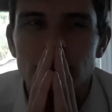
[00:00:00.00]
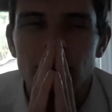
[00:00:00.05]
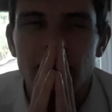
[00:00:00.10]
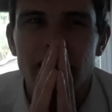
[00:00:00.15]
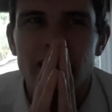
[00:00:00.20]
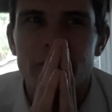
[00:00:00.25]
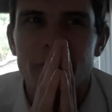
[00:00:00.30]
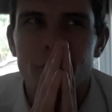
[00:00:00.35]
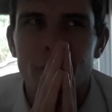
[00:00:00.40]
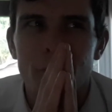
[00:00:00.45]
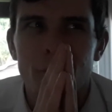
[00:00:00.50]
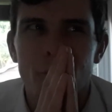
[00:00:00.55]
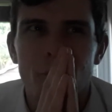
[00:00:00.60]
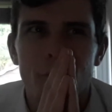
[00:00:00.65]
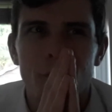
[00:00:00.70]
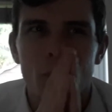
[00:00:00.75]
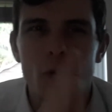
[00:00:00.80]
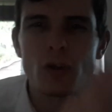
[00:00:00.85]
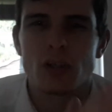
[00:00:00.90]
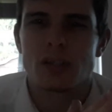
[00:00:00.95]
give
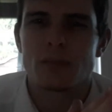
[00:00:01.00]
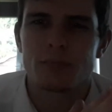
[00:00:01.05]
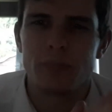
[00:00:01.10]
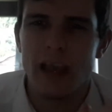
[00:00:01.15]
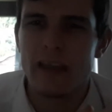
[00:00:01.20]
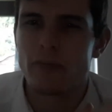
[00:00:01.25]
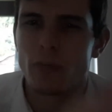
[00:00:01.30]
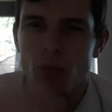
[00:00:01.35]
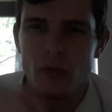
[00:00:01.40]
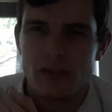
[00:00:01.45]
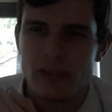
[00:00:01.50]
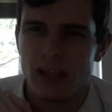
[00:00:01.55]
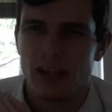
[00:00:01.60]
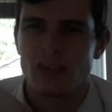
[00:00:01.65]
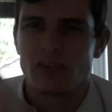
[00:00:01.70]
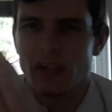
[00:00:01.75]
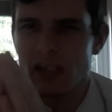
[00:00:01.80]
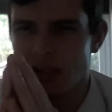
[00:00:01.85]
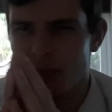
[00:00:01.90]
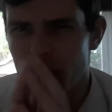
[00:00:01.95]
most everyone
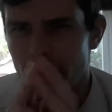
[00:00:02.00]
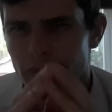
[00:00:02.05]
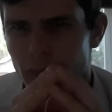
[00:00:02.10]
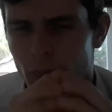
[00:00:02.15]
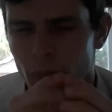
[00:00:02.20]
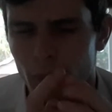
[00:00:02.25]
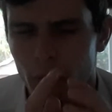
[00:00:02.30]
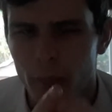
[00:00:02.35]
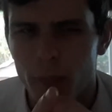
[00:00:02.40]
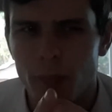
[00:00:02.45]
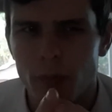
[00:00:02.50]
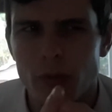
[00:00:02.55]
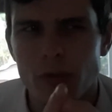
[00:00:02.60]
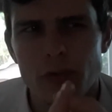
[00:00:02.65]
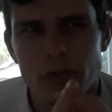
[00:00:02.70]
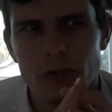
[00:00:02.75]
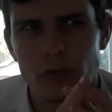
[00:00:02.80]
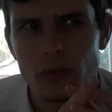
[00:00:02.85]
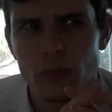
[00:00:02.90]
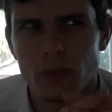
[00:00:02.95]
second chance apart from one
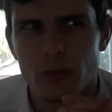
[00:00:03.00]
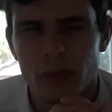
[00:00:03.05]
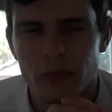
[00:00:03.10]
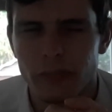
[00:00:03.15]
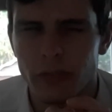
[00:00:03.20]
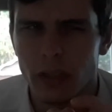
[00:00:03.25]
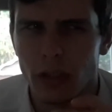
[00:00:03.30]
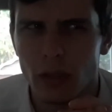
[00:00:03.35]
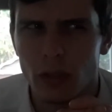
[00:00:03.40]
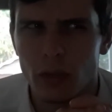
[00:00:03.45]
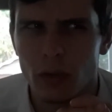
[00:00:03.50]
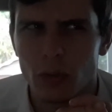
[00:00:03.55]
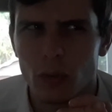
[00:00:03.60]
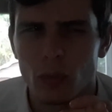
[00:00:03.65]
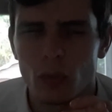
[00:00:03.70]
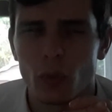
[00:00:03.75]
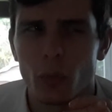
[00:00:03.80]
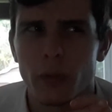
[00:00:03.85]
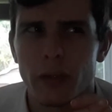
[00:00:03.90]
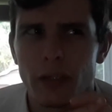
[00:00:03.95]
person, I think.
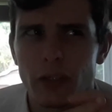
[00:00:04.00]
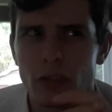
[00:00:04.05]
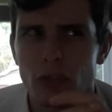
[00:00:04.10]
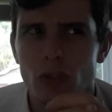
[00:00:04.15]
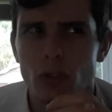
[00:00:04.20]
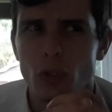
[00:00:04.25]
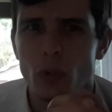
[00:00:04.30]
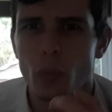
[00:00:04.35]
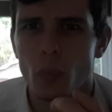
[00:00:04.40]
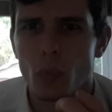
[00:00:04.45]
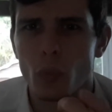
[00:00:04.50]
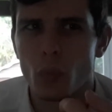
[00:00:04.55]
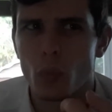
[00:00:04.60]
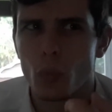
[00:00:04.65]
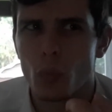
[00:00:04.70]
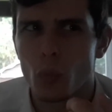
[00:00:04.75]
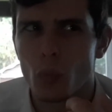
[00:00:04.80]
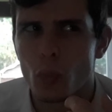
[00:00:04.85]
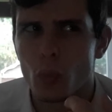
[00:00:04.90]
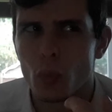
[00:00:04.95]
No, wait, two
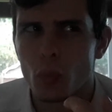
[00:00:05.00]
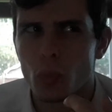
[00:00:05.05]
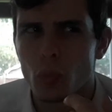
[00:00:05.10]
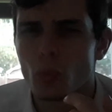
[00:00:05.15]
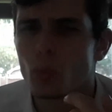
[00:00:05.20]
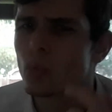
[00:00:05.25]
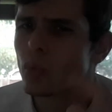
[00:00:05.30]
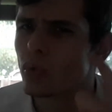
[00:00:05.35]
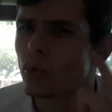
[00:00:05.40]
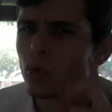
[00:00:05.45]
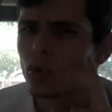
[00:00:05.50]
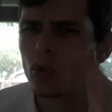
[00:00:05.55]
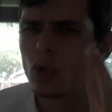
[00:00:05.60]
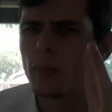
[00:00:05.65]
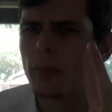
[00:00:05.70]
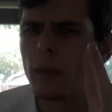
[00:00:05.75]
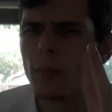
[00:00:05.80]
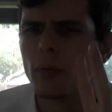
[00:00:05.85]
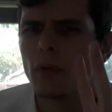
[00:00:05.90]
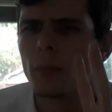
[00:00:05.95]

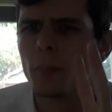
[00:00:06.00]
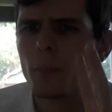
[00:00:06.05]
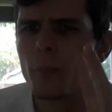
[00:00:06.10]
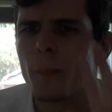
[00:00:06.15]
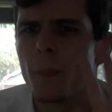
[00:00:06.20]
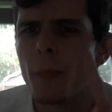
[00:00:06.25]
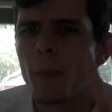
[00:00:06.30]
people.